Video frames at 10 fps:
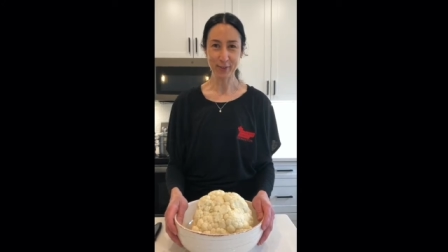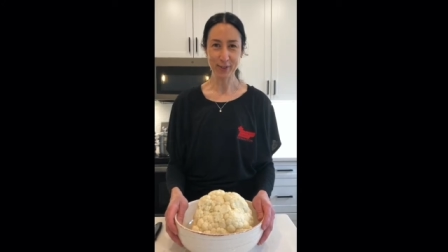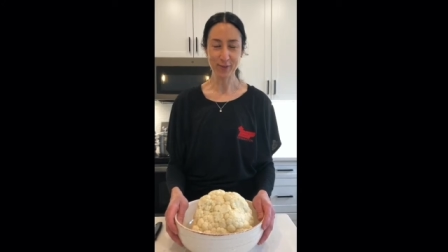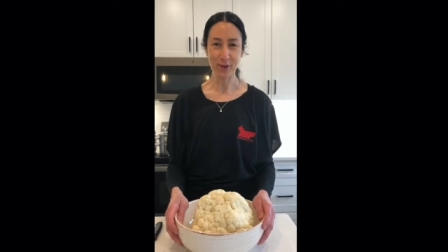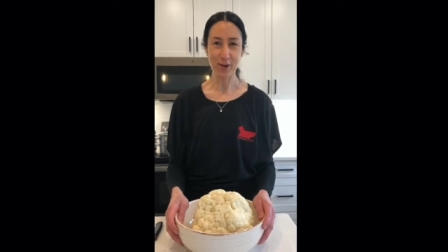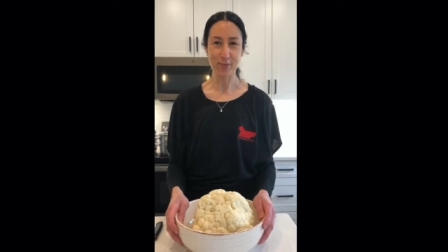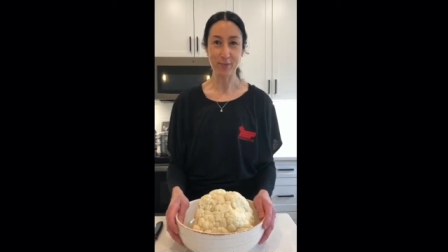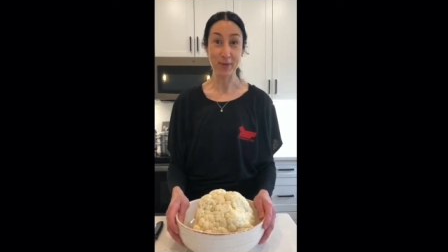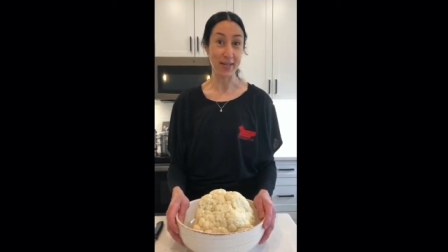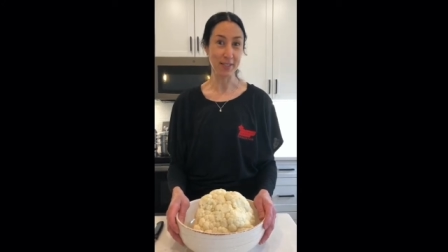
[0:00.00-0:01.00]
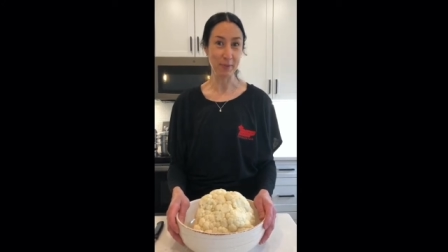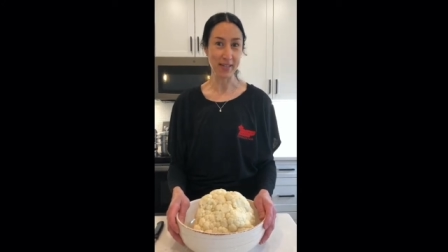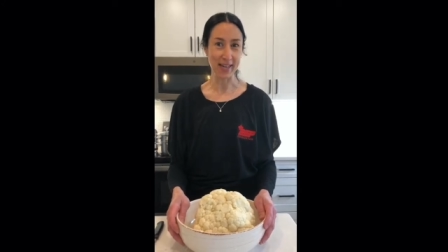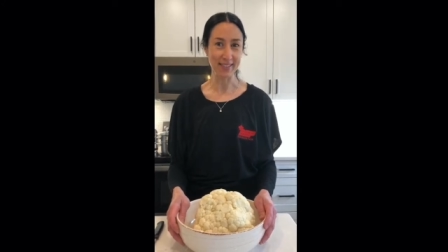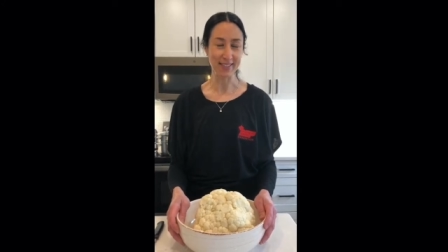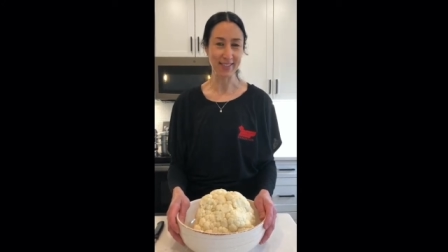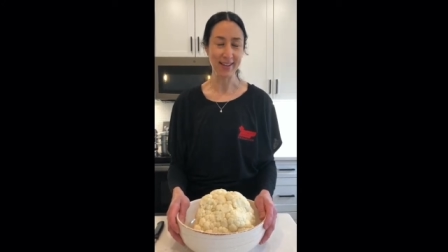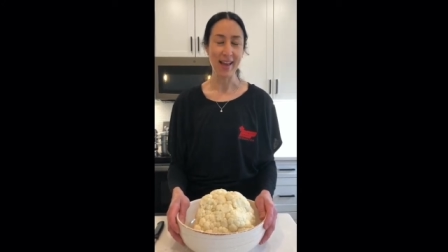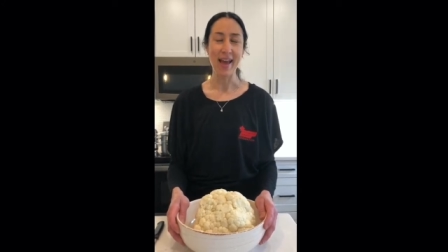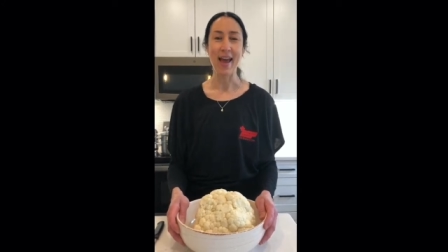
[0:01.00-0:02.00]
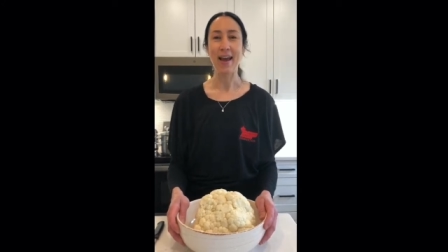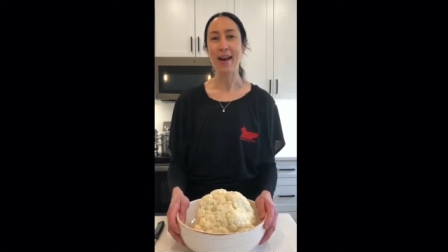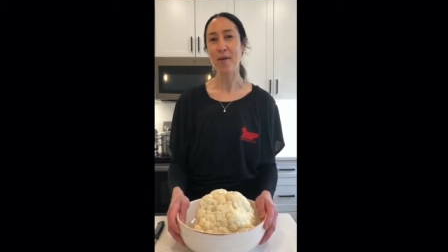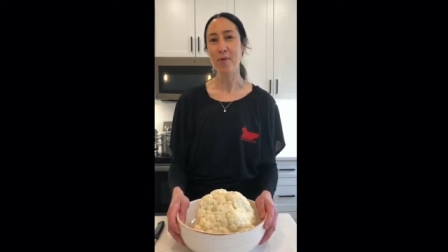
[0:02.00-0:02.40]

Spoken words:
from PSP Kingston, and I